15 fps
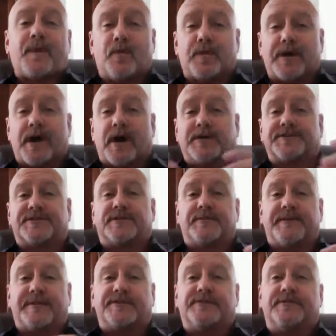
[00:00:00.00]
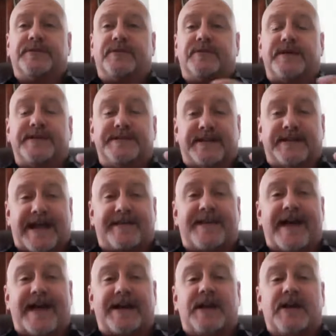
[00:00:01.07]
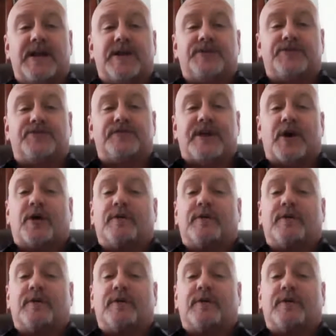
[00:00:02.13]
going to also be able to increase and add that to the